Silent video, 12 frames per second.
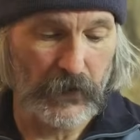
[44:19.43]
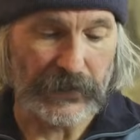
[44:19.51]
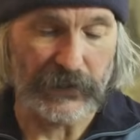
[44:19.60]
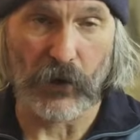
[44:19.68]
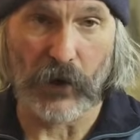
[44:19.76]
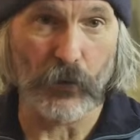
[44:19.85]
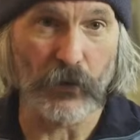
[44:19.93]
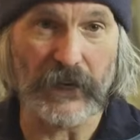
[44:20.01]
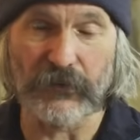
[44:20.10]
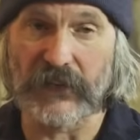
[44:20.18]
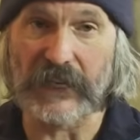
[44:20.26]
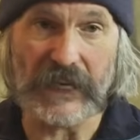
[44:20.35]
And so I won't
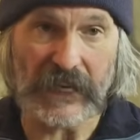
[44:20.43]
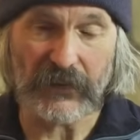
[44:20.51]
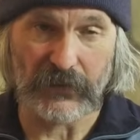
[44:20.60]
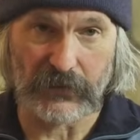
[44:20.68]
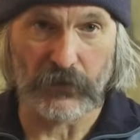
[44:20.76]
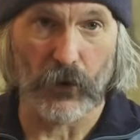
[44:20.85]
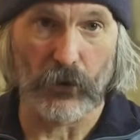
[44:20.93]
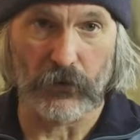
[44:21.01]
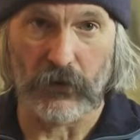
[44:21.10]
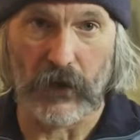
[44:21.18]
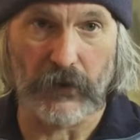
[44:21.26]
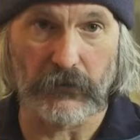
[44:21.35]
even need the
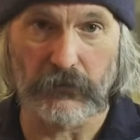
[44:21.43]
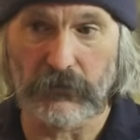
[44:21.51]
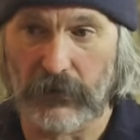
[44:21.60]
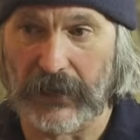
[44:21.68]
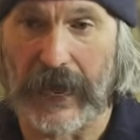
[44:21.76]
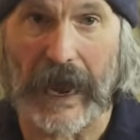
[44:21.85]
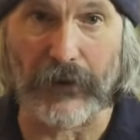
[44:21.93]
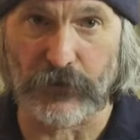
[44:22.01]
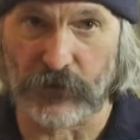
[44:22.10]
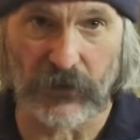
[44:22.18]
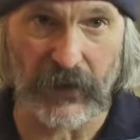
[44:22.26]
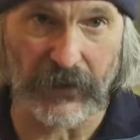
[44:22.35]
solar on the
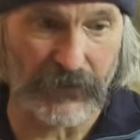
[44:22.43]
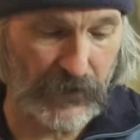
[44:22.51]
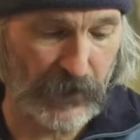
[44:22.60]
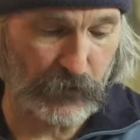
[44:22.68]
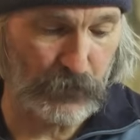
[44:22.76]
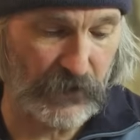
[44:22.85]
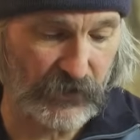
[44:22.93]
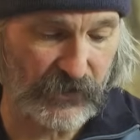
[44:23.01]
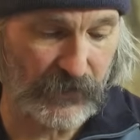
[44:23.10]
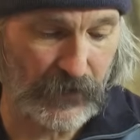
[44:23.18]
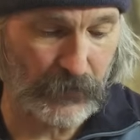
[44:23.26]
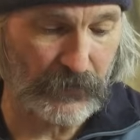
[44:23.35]
average length
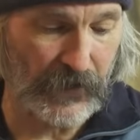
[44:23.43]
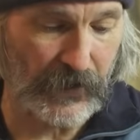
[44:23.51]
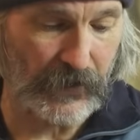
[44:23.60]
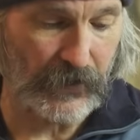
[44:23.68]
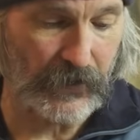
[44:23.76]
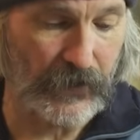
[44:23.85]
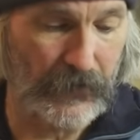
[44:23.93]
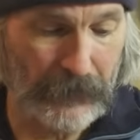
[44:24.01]
expedition that I'm taking.